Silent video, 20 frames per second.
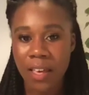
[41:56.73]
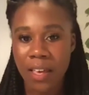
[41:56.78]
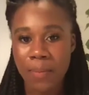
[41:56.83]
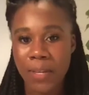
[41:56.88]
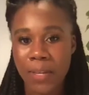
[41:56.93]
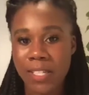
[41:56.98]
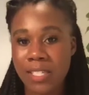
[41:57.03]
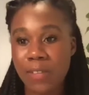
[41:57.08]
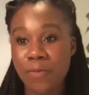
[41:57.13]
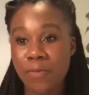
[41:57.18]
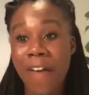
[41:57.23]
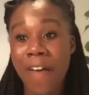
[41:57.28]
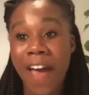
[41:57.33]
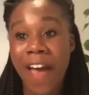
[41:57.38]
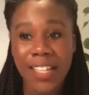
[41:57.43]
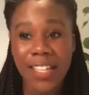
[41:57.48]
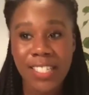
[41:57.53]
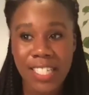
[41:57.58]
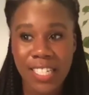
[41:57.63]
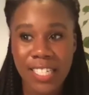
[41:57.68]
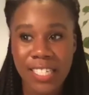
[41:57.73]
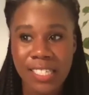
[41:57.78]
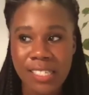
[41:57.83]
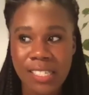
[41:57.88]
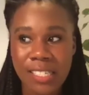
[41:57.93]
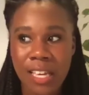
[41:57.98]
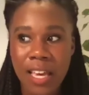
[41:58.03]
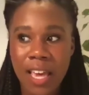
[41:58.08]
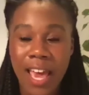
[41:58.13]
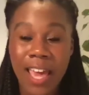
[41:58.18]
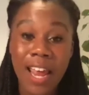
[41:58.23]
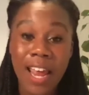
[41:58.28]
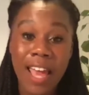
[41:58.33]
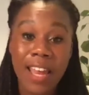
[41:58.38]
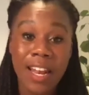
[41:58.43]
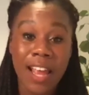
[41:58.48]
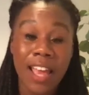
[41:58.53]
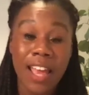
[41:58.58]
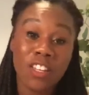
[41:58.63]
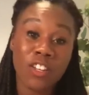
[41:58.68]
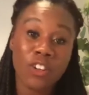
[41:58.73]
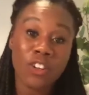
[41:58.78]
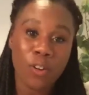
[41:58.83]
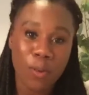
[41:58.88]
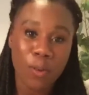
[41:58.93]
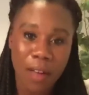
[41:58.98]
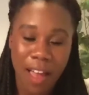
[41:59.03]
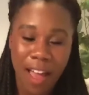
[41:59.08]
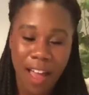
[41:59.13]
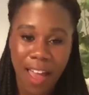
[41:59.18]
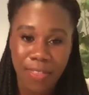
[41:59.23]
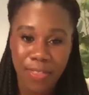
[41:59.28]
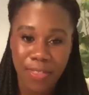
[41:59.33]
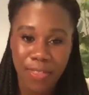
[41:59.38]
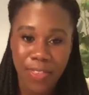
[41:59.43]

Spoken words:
Because the fact is, and you know, I think